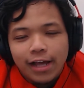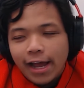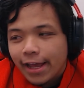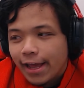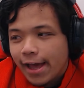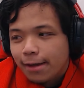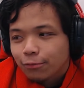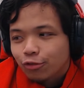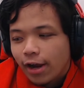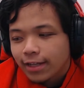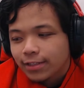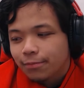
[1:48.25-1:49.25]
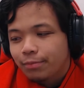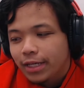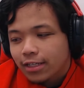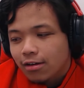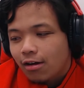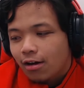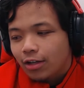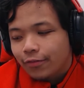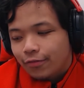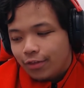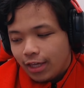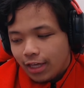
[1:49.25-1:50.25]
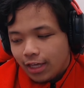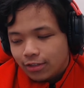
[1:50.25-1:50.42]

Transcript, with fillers: I am trying to beat all of the